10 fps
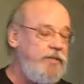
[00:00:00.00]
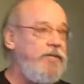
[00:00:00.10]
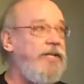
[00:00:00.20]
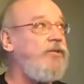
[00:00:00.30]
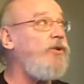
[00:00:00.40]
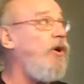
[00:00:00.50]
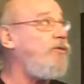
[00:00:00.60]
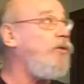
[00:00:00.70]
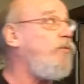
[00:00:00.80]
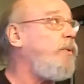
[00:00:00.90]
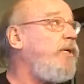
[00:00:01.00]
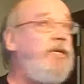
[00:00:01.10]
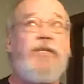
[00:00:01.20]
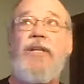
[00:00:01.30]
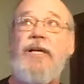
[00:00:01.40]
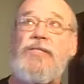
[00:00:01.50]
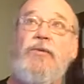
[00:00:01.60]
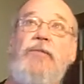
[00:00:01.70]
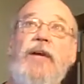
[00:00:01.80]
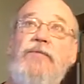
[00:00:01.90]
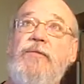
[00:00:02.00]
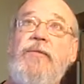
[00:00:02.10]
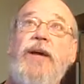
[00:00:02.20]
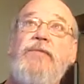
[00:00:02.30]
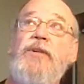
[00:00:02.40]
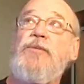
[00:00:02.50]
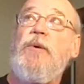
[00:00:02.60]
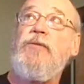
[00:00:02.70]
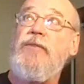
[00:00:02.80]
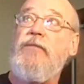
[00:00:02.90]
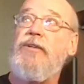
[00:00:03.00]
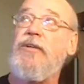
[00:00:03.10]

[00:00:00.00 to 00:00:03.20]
be letting you know. So we're putting in the lights that we've had for five years, but we've